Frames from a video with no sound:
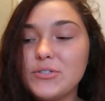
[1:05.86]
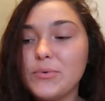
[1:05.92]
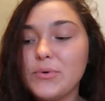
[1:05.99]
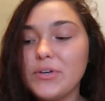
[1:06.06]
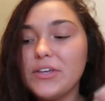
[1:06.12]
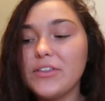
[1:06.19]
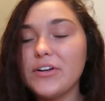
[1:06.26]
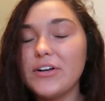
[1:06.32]
You
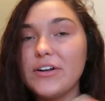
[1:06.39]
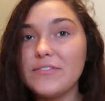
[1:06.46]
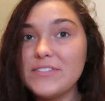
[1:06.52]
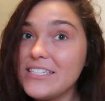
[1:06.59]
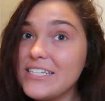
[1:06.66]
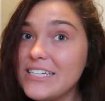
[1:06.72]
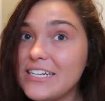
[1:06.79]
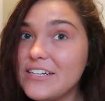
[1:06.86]
will either have
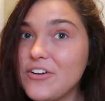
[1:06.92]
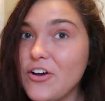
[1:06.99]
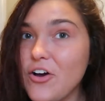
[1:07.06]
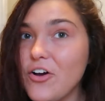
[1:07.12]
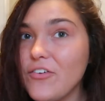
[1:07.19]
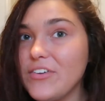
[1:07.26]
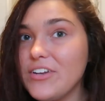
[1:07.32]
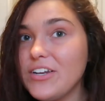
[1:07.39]
seen it in a
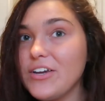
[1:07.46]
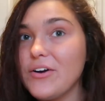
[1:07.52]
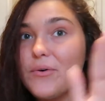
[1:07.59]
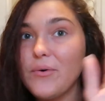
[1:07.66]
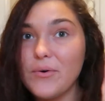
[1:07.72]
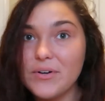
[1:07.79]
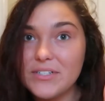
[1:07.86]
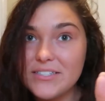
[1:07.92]
haul video
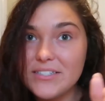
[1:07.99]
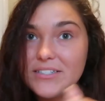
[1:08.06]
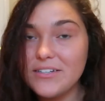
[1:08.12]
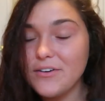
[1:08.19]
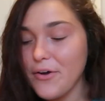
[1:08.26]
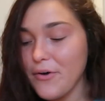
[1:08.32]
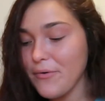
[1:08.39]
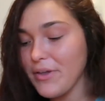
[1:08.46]
or it's
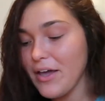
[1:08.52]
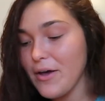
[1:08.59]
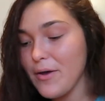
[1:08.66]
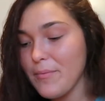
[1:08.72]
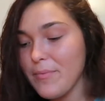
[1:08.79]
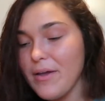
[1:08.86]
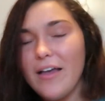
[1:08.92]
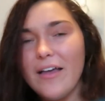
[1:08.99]
still going
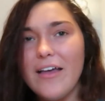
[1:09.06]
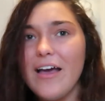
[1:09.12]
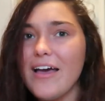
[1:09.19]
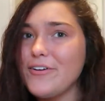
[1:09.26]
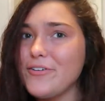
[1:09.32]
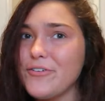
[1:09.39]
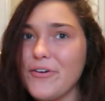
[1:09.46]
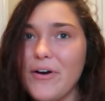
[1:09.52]
up.
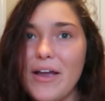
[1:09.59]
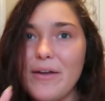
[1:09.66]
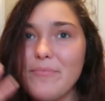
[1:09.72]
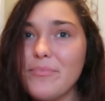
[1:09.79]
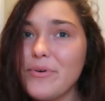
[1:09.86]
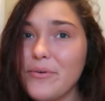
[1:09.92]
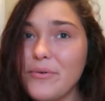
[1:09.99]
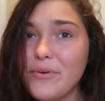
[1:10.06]
I don't know. I
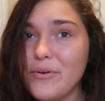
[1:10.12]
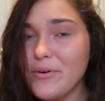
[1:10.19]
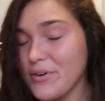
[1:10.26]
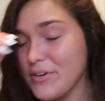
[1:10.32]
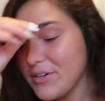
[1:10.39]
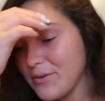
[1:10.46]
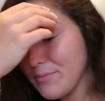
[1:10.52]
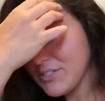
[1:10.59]

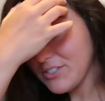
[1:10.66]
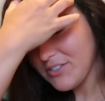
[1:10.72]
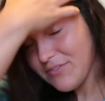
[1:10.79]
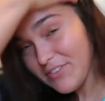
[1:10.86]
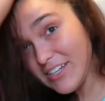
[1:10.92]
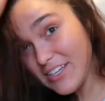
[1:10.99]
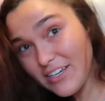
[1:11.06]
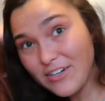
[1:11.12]
pre-recorded a bunch of
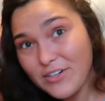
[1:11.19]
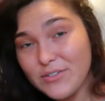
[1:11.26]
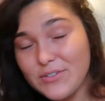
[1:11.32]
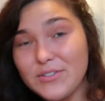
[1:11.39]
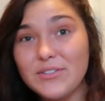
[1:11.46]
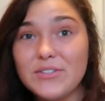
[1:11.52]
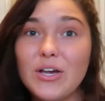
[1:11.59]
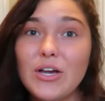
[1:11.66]

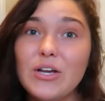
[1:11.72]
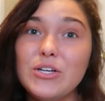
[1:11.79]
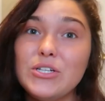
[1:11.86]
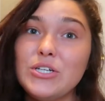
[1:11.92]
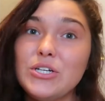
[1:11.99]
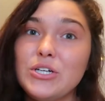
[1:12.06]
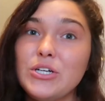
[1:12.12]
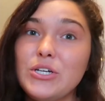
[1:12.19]
videos.
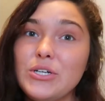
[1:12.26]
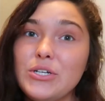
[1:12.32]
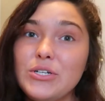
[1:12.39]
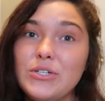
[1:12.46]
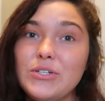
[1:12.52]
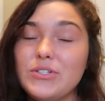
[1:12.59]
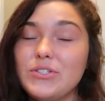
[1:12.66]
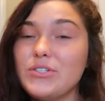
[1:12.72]

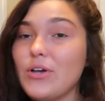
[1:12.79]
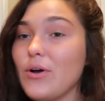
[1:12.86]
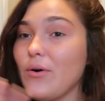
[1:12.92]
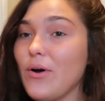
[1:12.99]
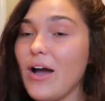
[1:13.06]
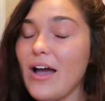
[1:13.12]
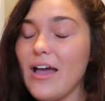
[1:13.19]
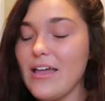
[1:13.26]

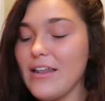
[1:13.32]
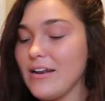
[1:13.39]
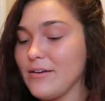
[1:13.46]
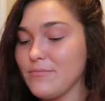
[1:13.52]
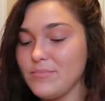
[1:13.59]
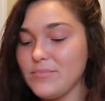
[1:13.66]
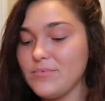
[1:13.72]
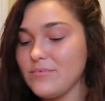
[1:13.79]
So,
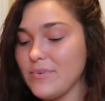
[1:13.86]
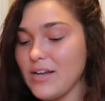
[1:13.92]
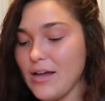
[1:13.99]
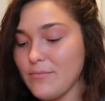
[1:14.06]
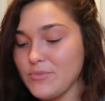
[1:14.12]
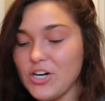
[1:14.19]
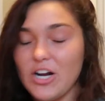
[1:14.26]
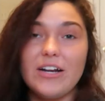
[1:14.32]
and
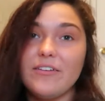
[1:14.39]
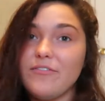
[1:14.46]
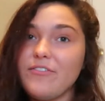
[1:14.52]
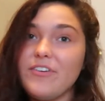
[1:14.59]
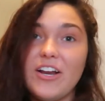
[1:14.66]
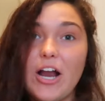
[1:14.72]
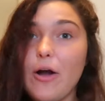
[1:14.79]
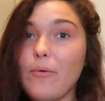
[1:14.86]
I'm trying to
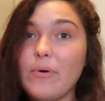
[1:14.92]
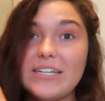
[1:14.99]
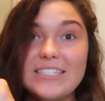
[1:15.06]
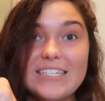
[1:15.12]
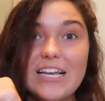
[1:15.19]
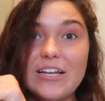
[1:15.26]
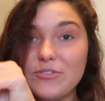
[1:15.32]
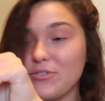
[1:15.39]
figure out when to
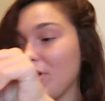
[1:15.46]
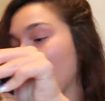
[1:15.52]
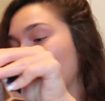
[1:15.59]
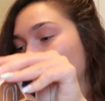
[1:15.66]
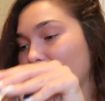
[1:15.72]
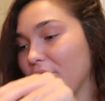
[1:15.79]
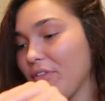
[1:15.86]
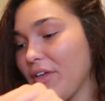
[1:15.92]
schedule to
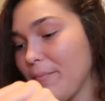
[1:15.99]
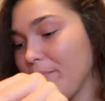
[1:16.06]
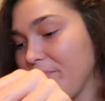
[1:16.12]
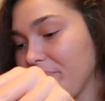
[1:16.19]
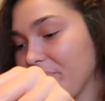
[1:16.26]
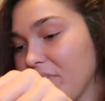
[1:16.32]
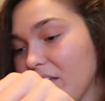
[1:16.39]
upload them.